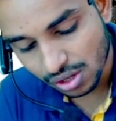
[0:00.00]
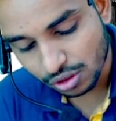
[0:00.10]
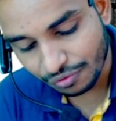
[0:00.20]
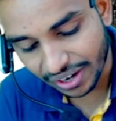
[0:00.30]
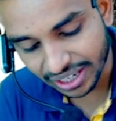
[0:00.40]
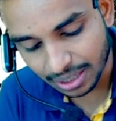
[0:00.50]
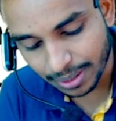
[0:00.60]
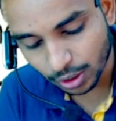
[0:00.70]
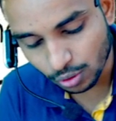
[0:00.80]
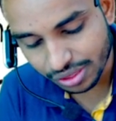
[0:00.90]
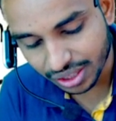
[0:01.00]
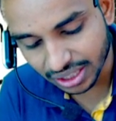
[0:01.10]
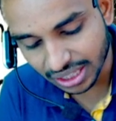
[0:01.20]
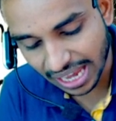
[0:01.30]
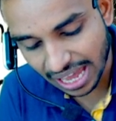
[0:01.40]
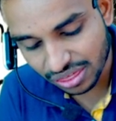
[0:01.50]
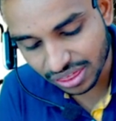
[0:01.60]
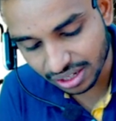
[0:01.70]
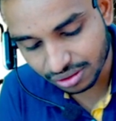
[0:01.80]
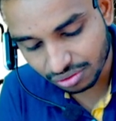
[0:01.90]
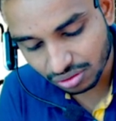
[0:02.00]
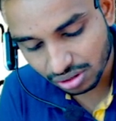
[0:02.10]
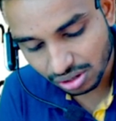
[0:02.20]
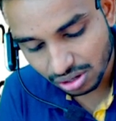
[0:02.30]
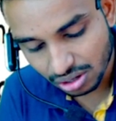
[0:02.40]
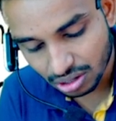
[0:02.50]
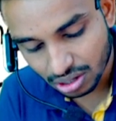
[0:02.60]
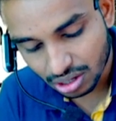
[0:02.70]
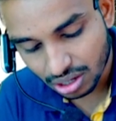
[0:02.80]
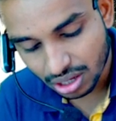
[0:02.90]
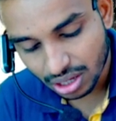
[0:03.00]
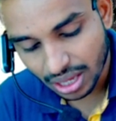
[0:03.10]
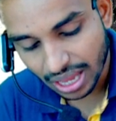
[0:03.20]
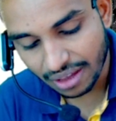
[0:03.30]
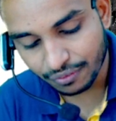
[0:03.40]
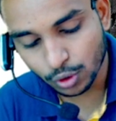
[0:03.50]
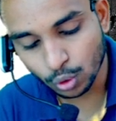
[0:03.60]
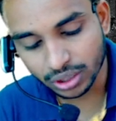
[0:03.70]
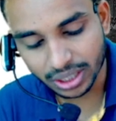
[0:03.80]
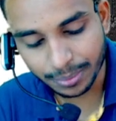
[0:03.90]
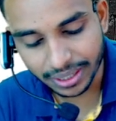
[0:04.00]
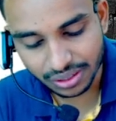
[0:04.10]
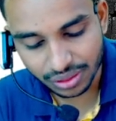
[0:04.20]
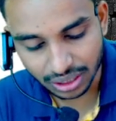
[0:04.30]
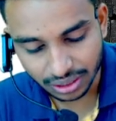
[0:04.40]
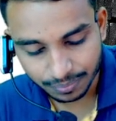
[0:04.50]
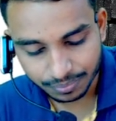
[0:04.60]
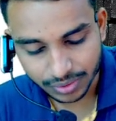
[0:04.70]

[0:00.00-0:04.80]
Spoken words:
So Federal Bank, you'll see the assets have grown tremendously.